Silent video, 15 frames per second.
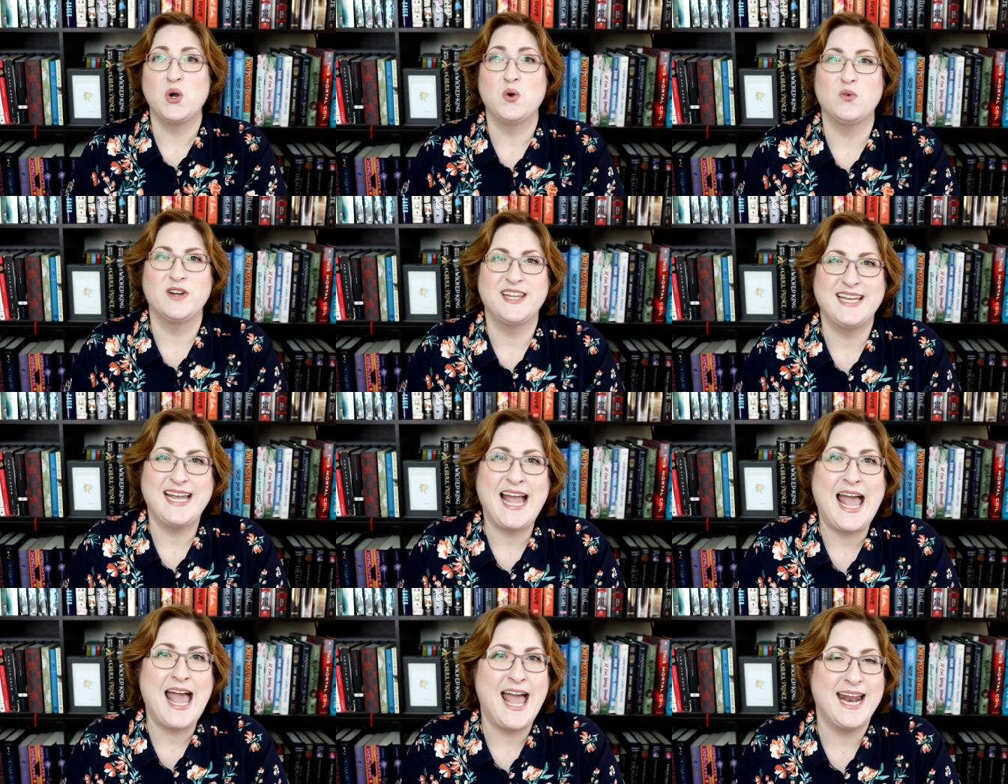Really,
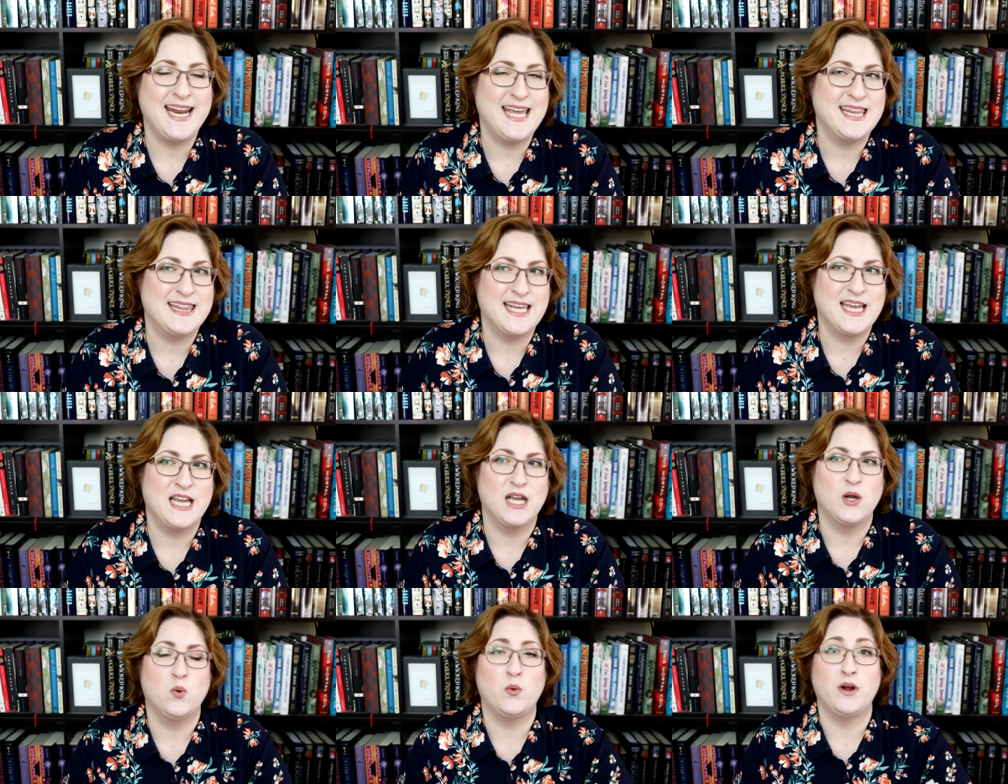
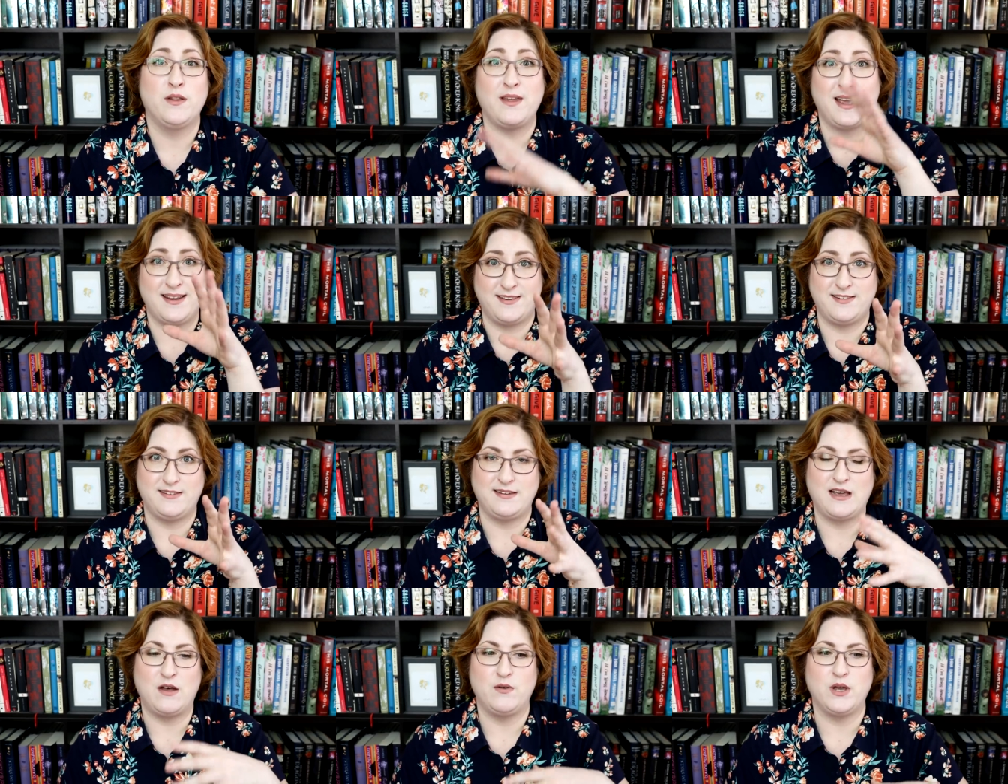anything where they
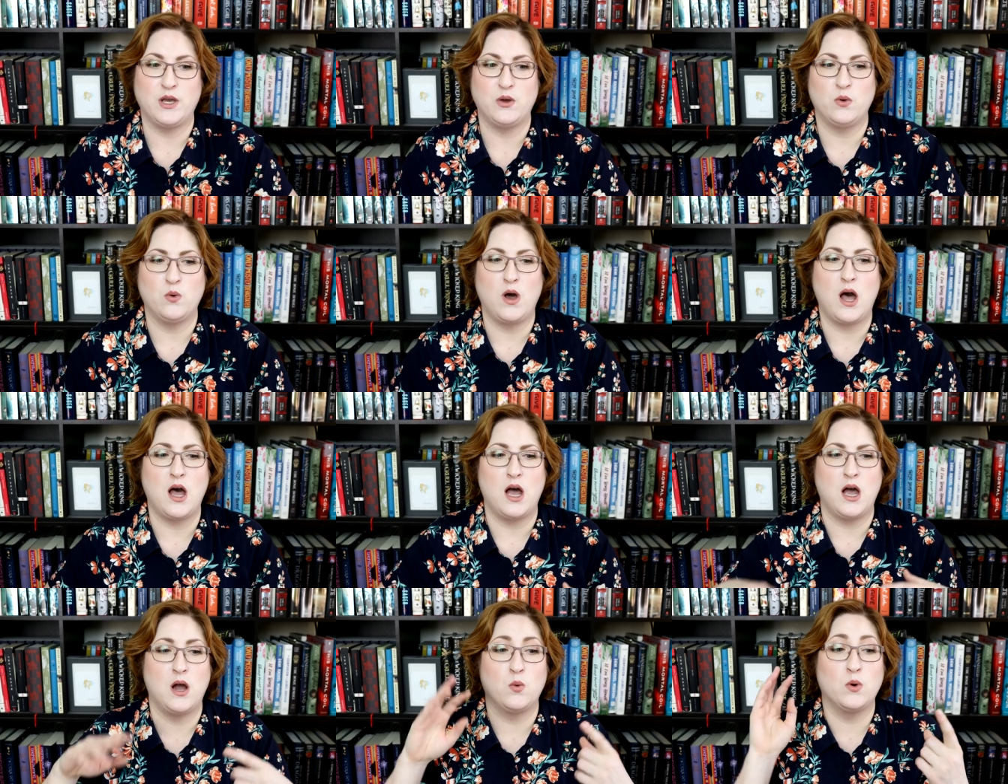tell you
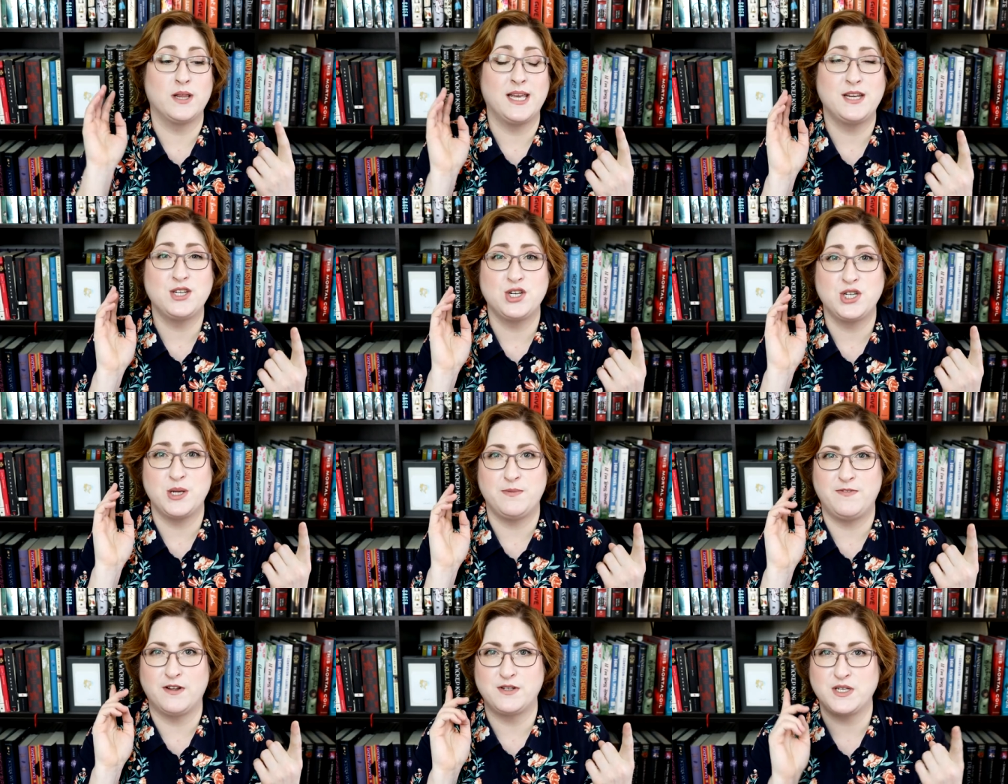uh, a
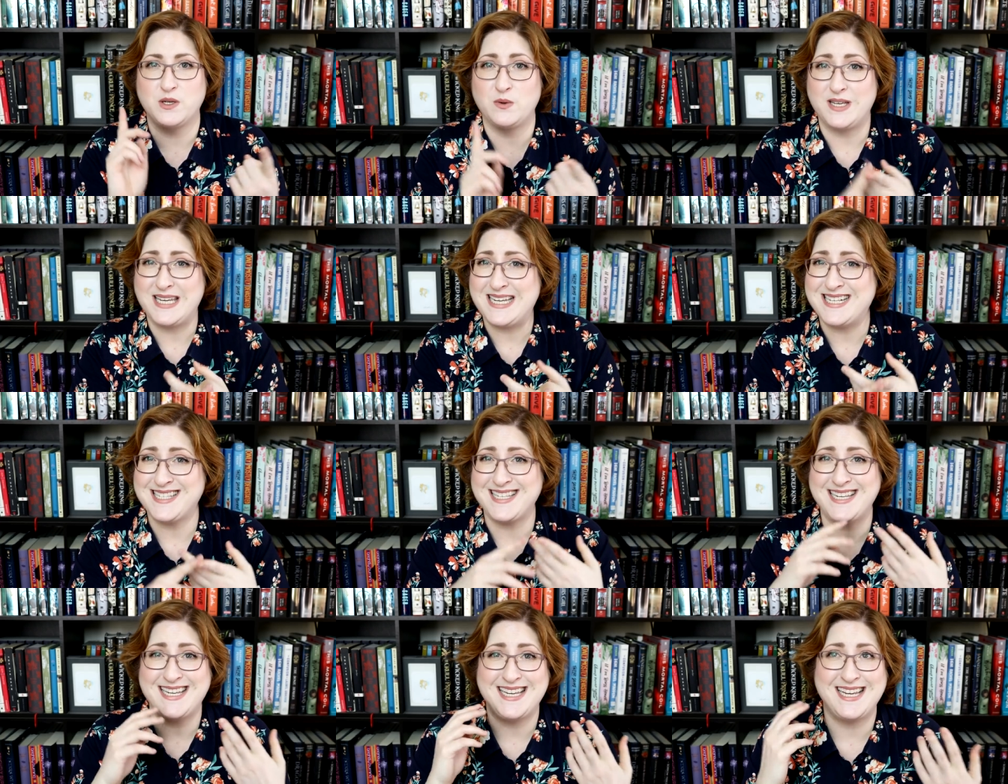relationship felt too
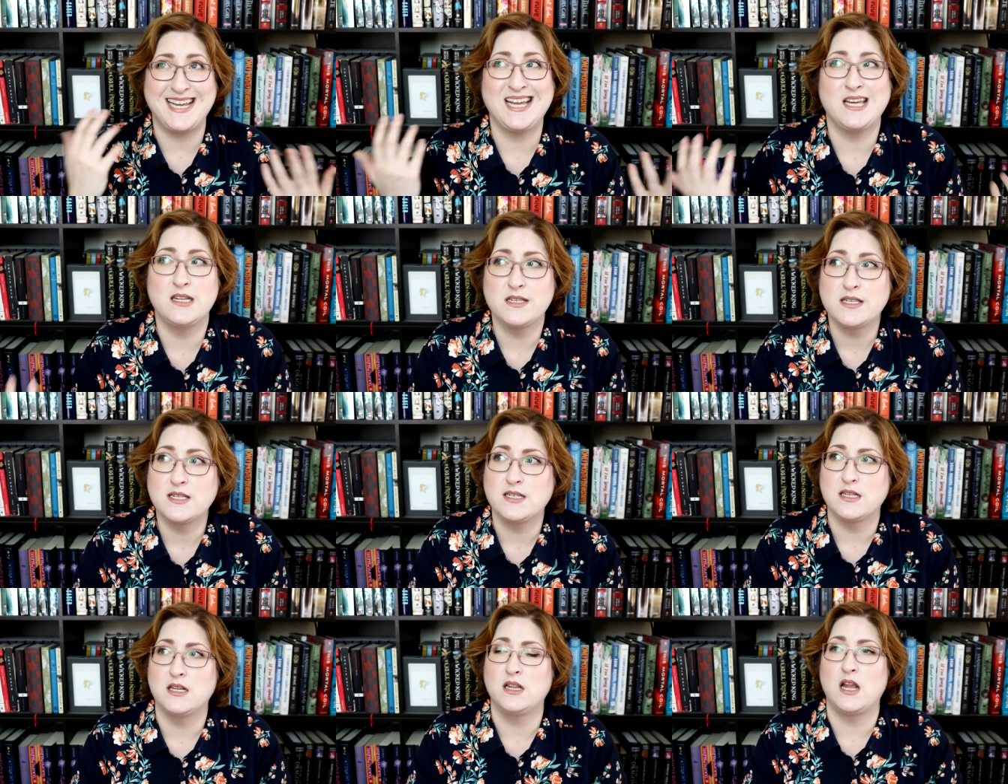easy,
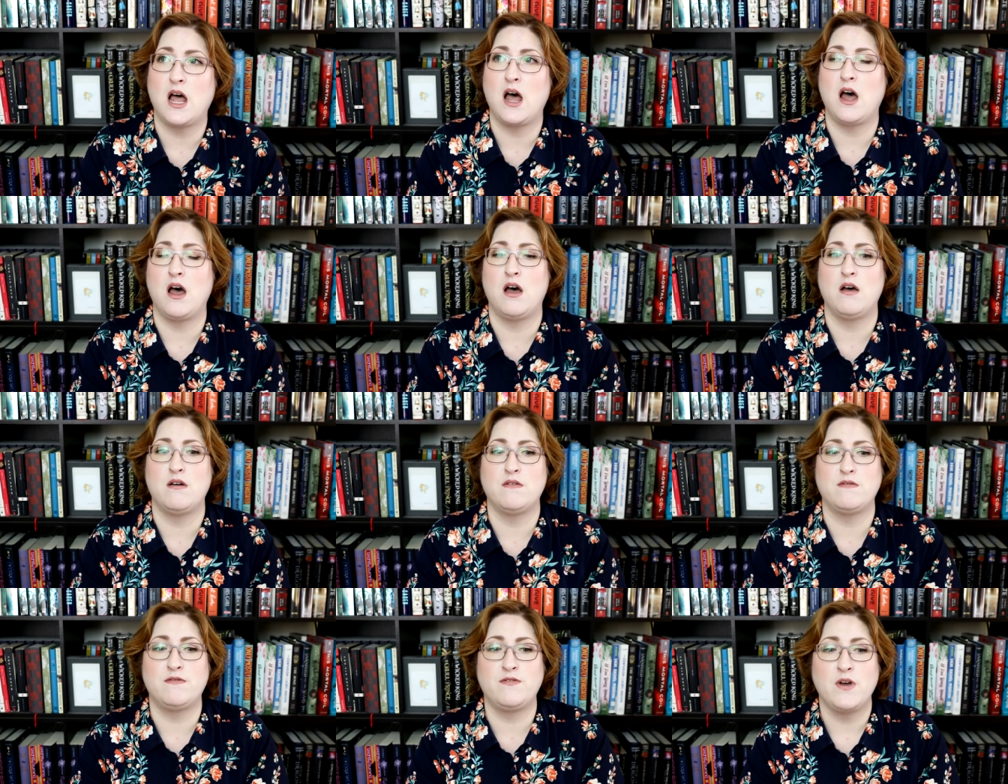insta
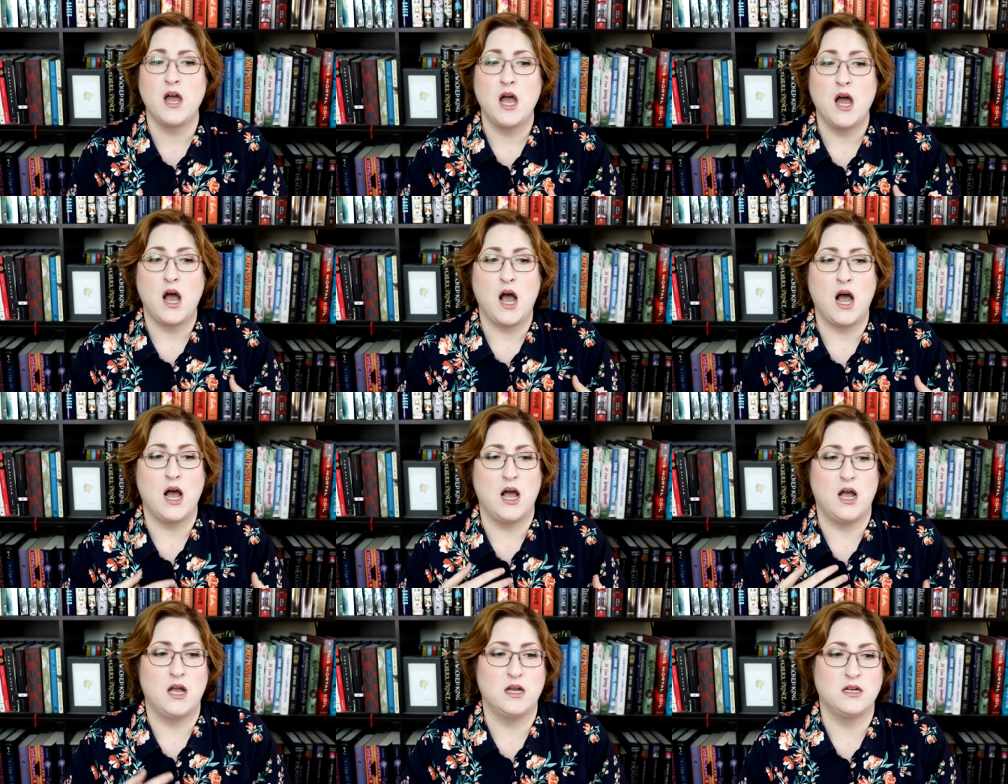love,
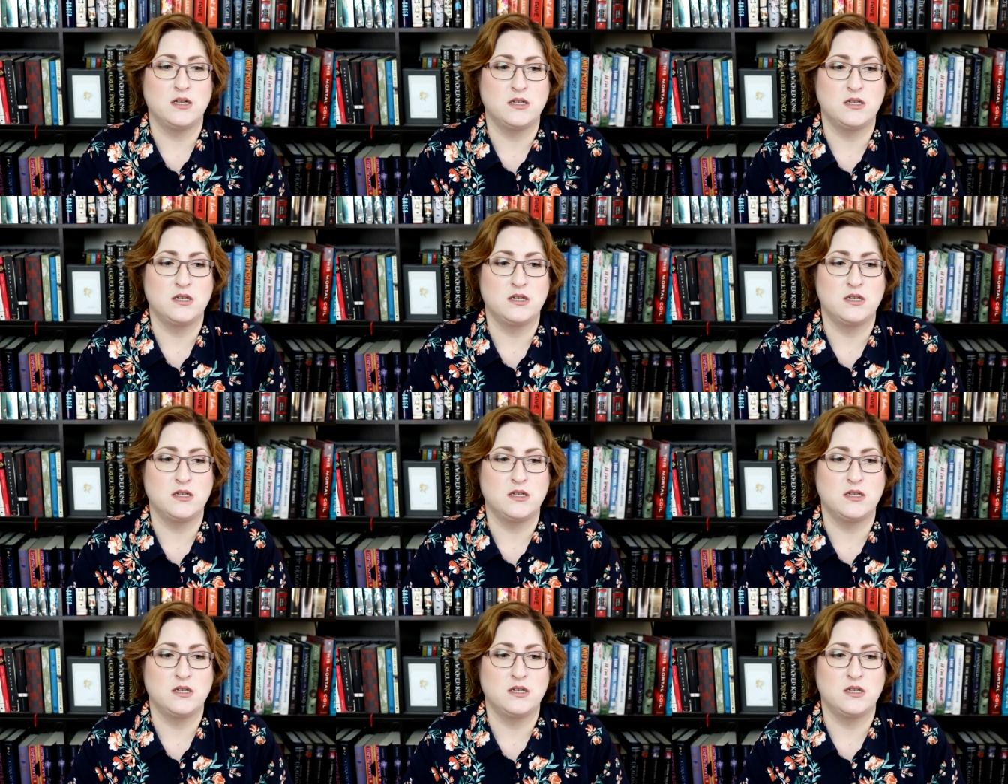uh,